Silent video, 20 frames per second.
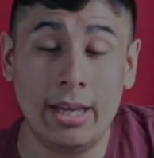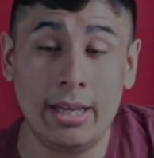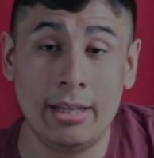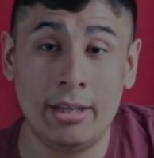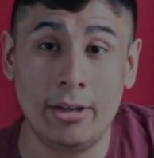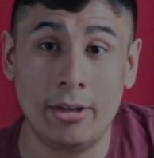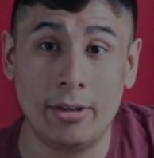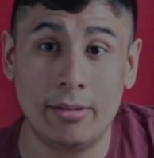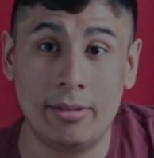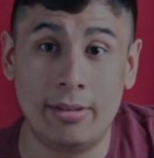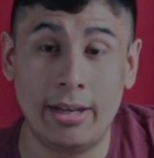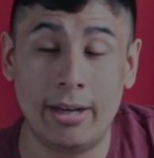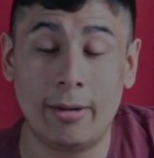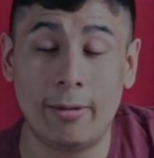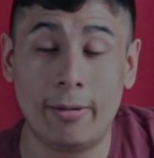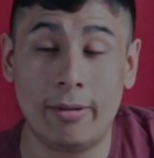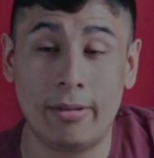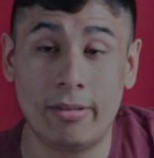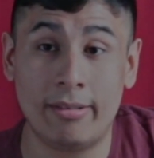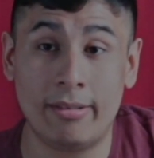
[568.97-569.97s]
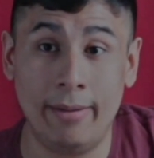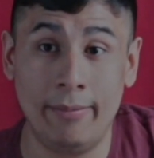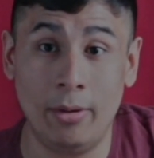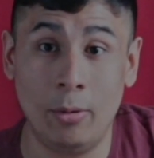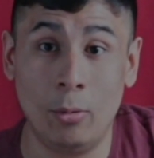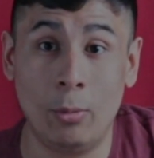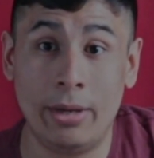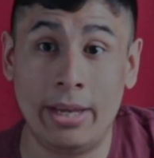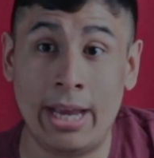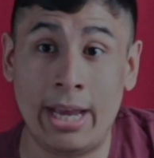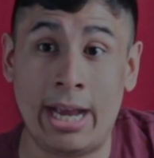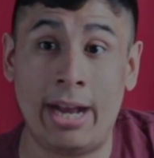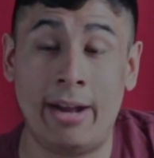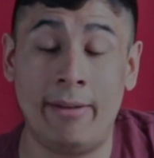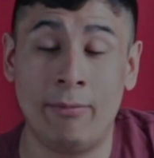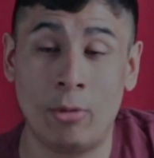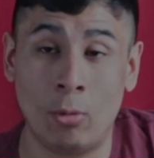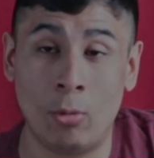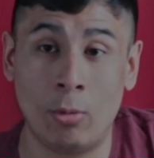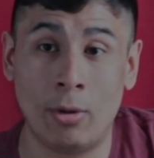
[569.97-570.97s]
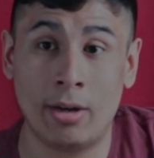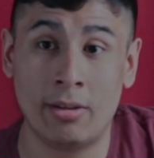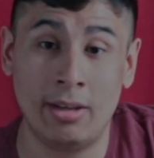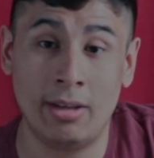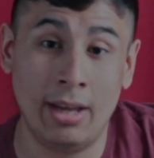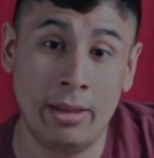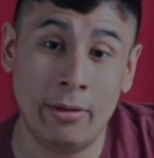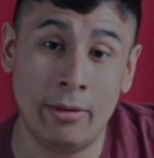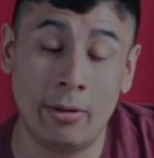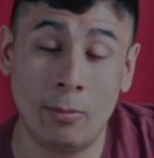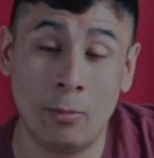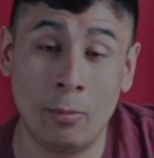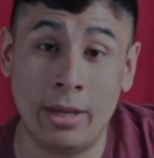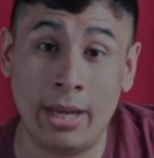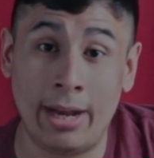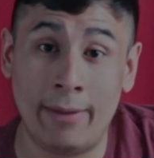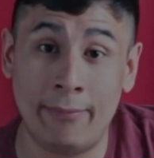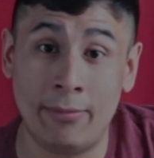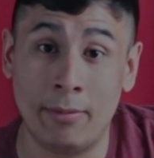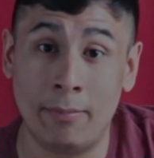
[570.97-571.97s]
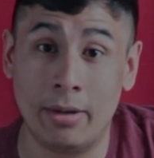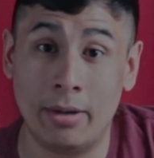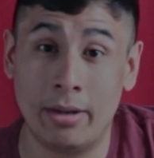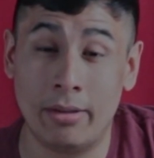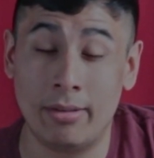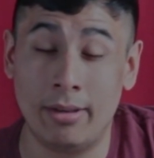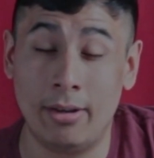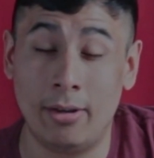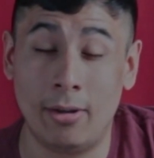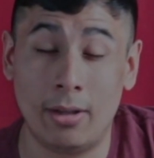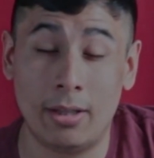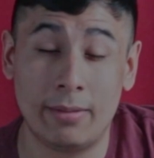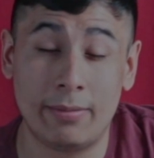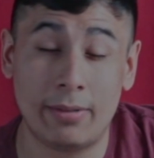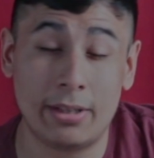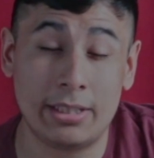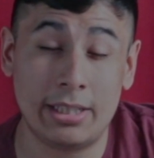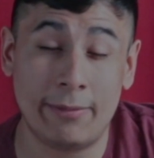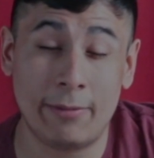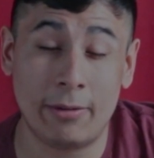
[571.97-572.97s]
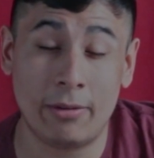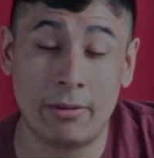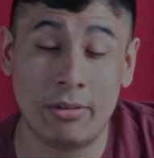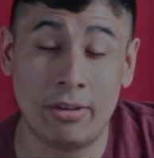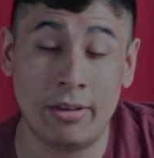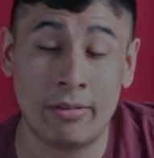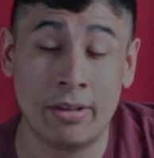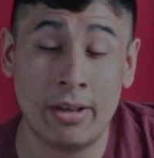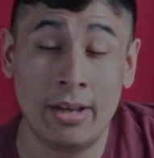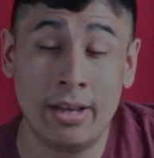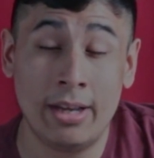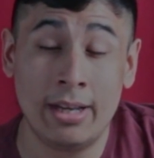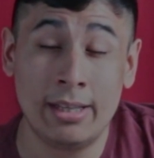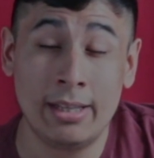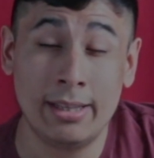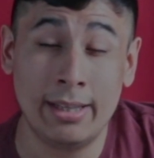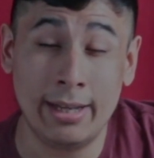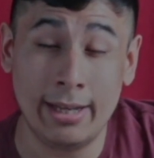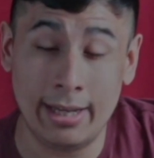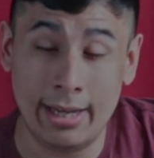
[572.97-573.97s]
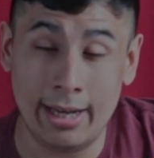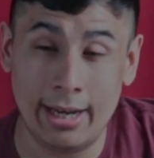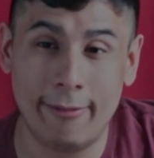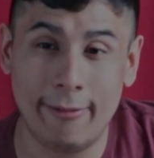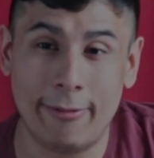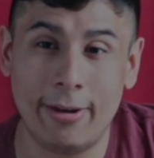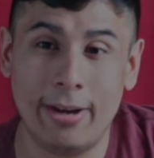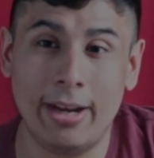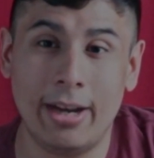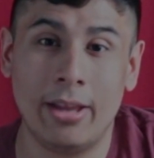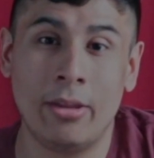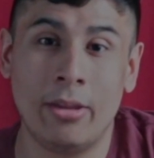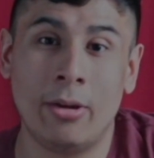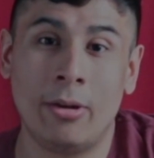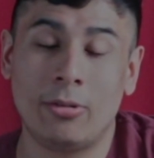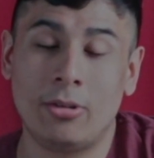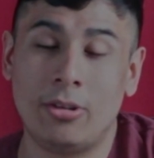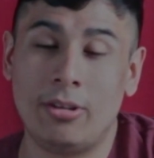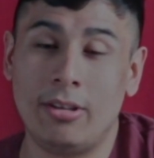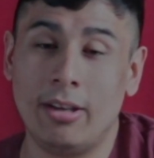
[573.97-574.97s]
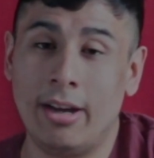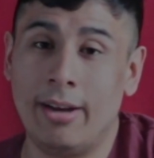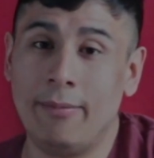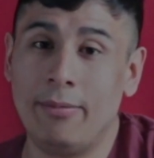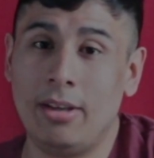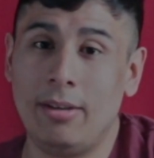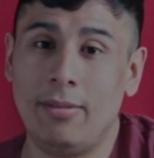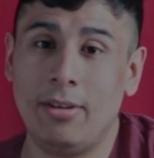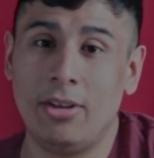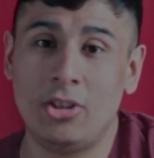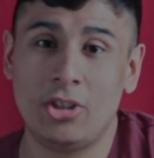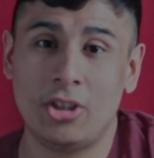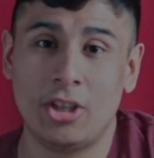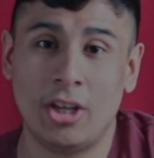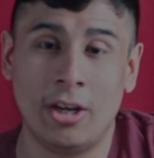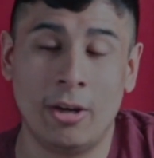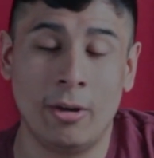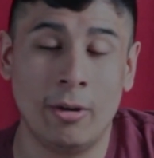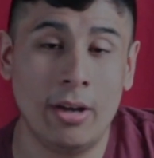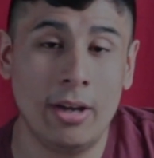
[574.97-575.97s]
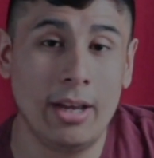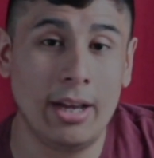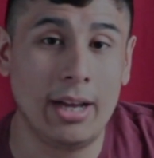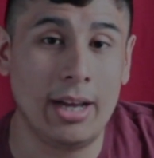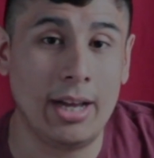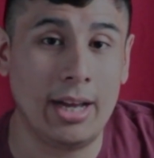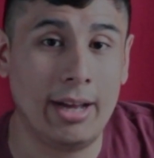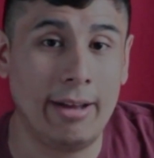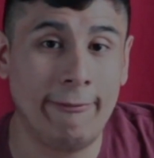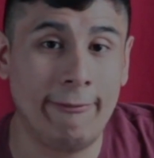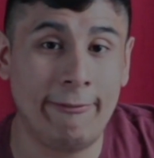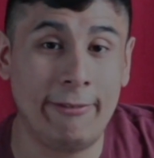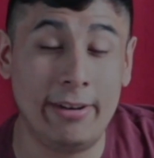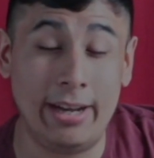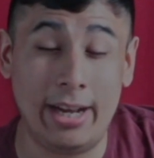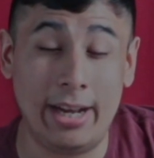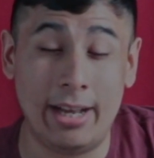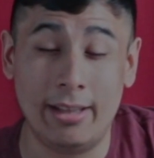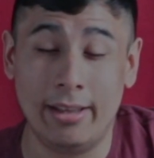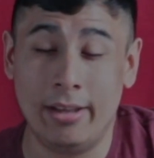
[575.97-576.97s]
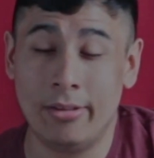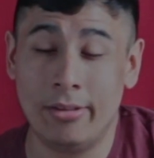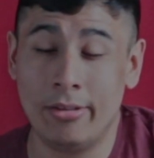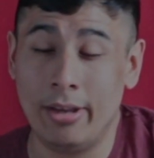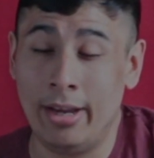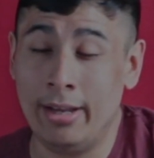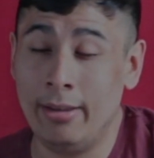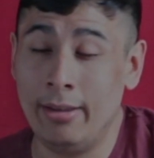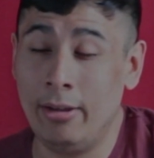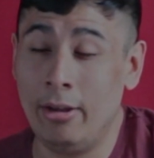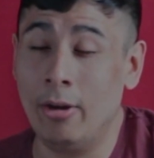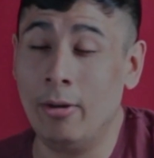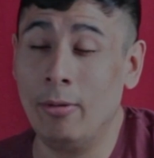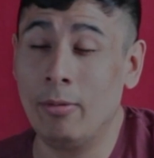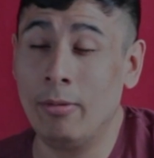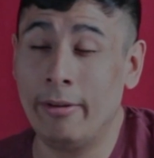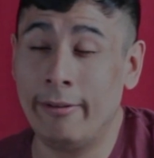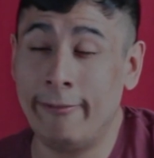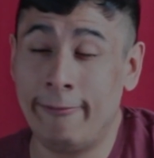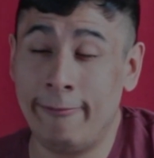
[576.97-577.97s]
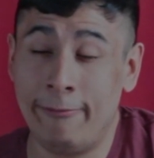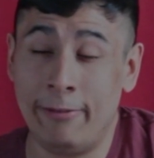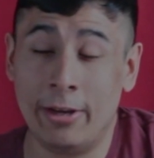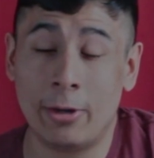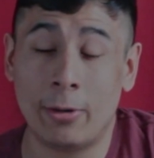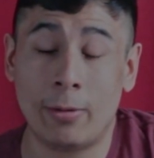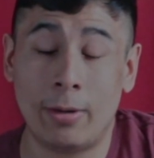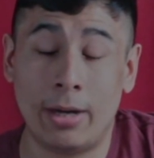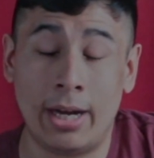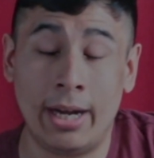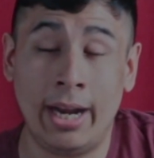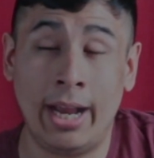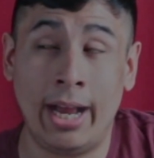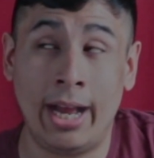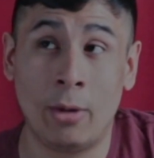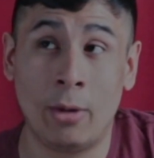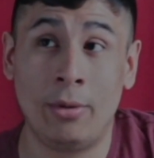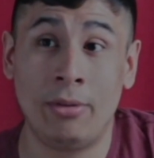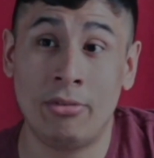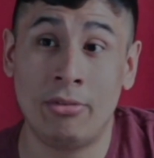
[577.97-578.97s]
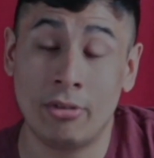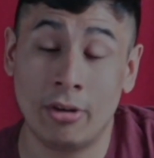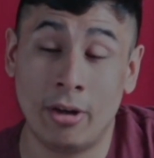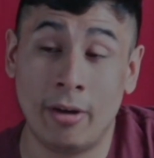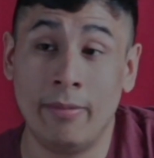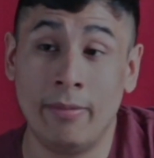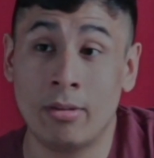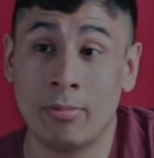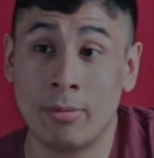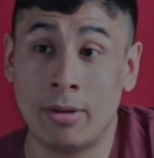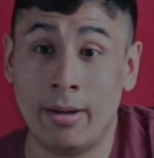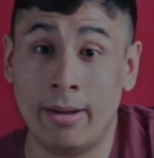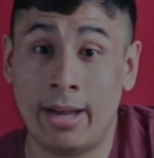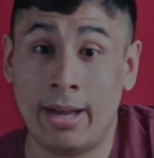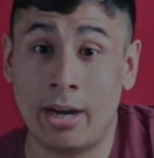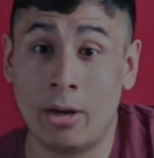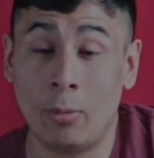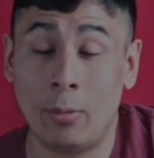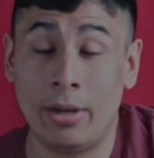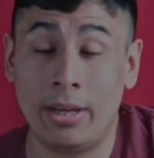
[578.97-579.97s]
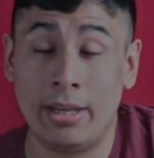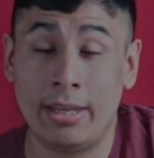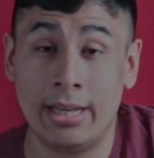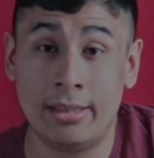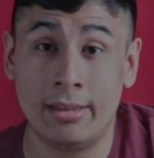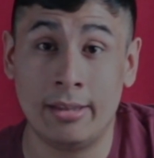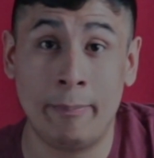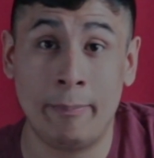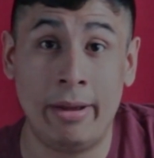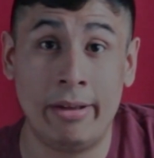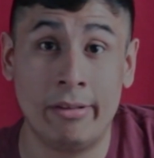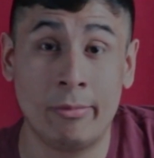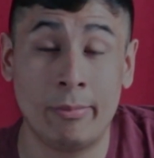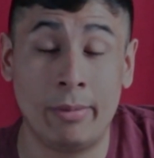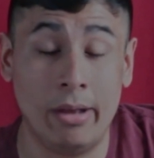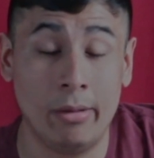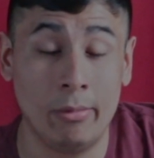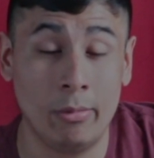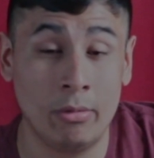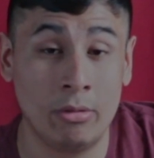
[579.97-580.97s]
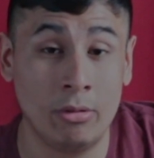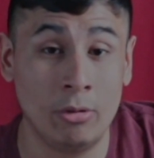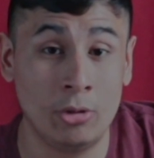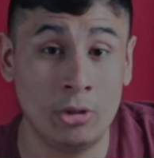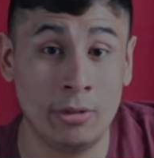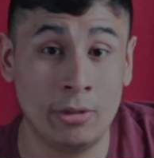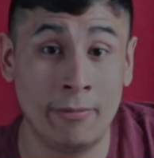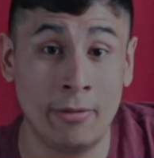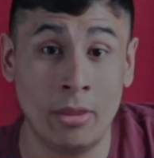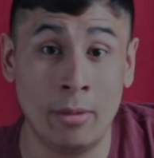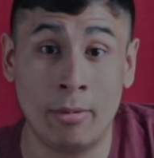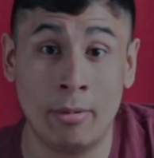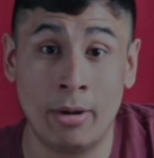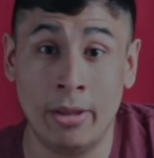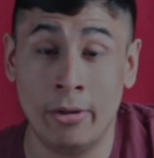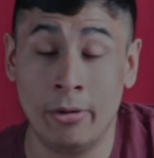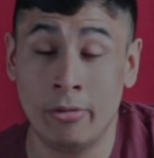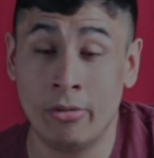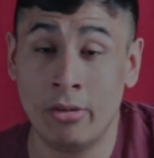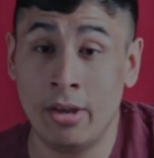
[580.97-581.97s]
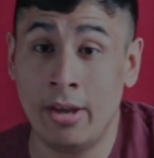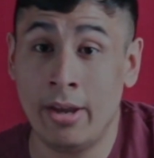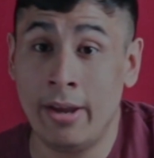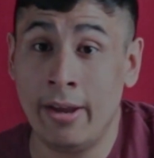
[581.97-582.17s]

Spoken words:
You know, there is a time that we have to work together. We have to put aside all of our differences, like every other TV show finales, and, you know, figure out how do we solve this problem? How do we get the best possible solution for the brothers?